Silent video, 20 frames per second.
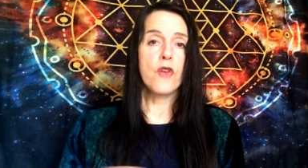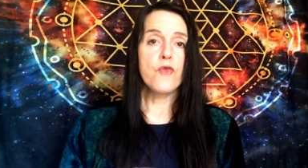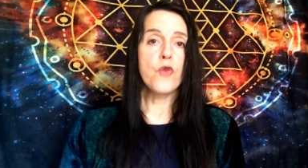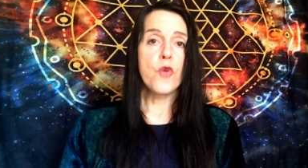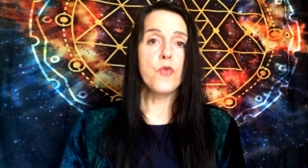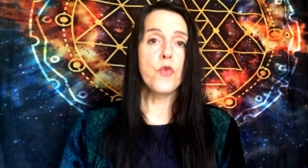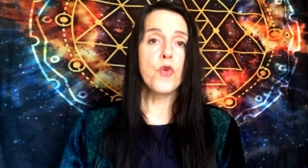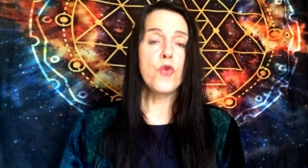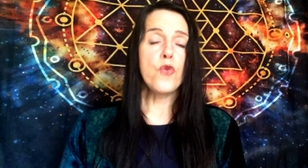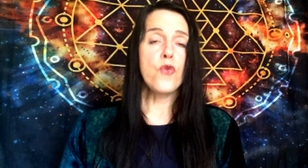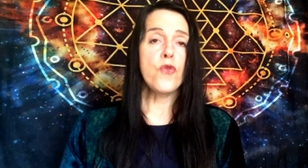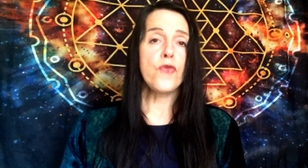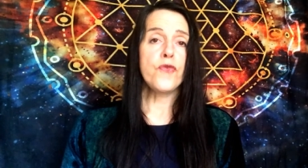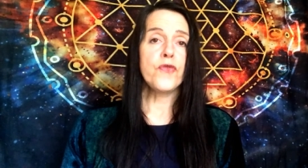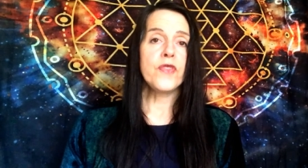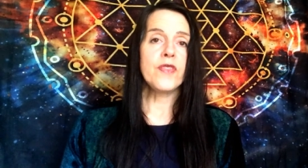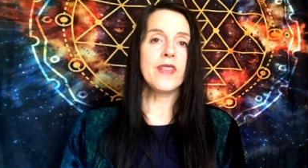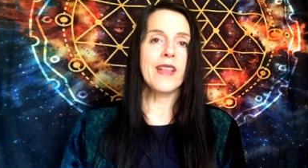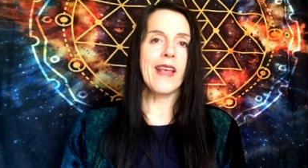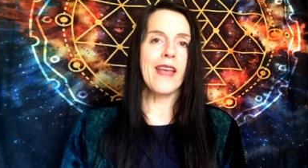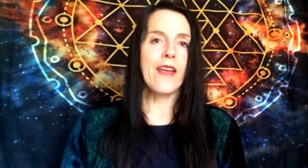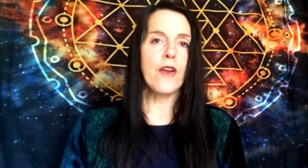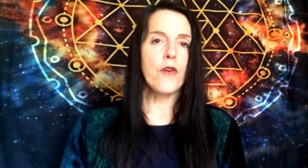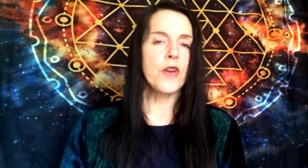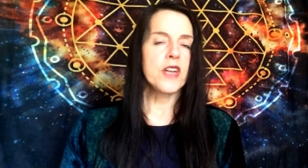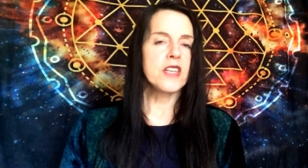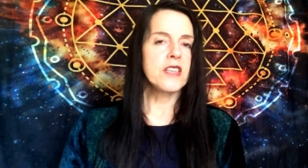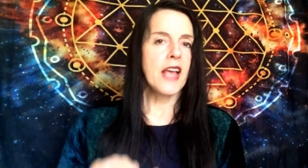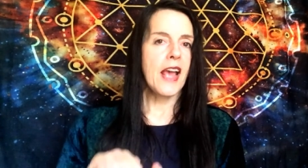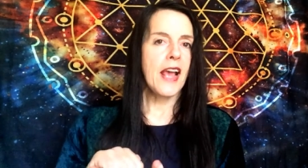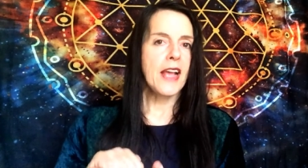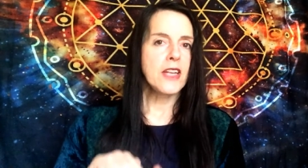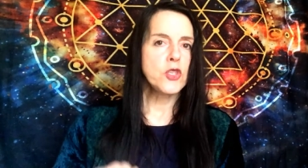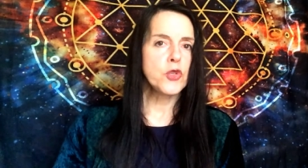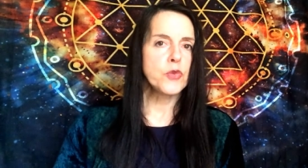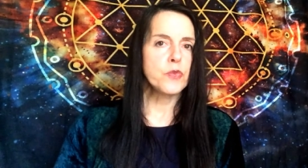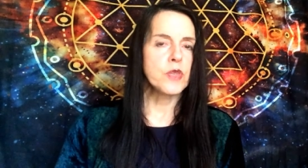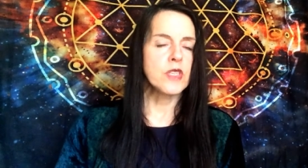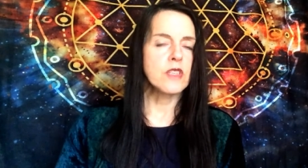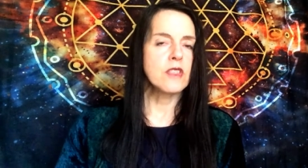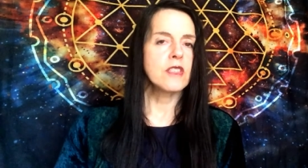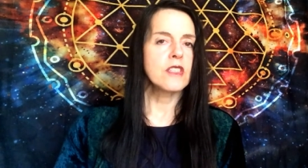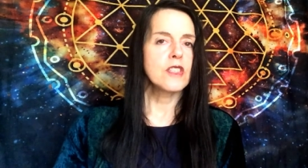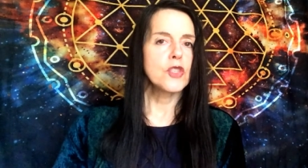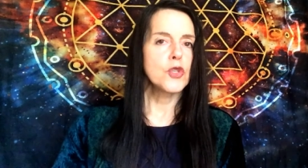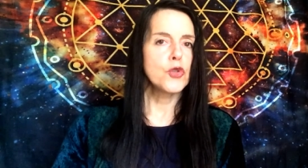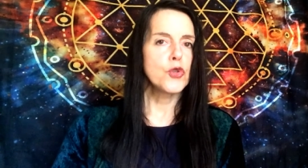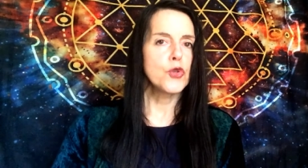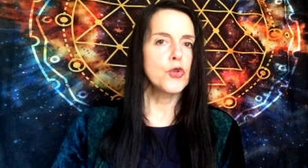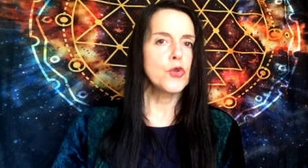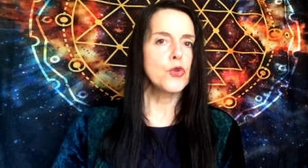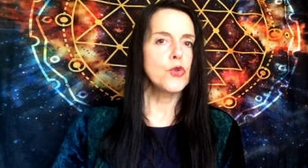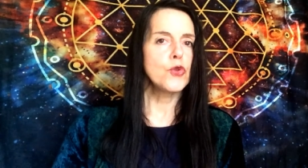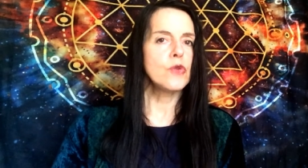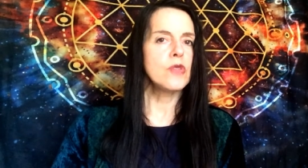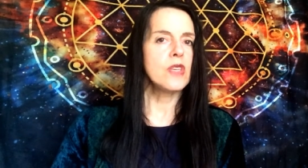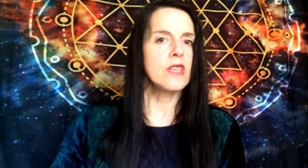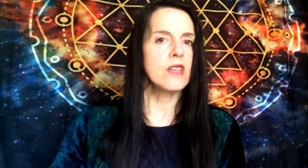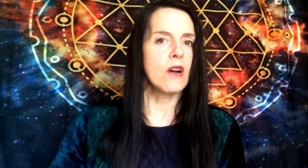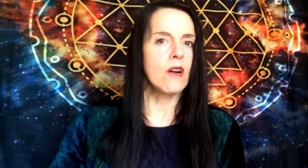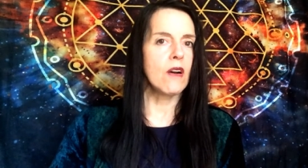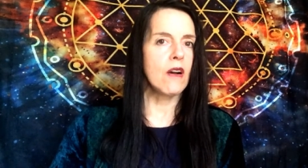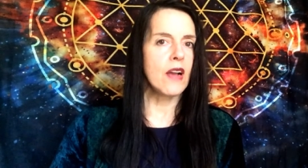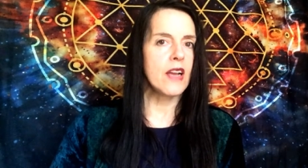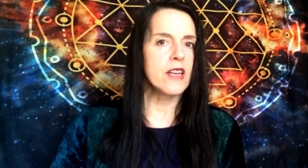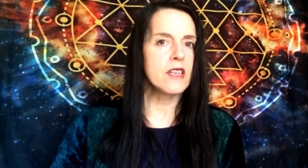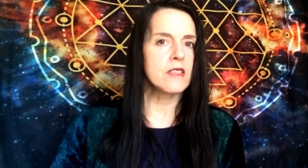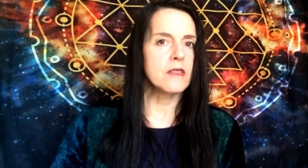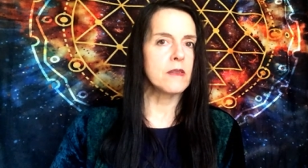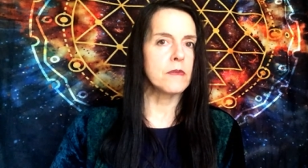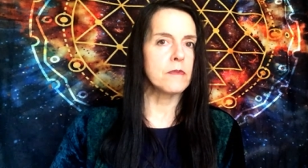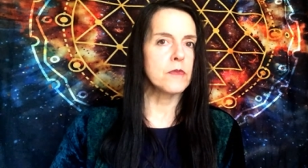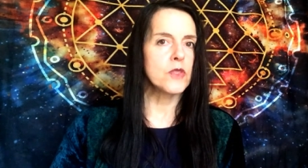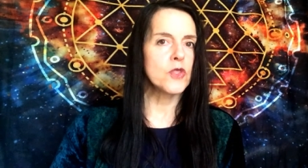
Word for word: removed their attachment to the item.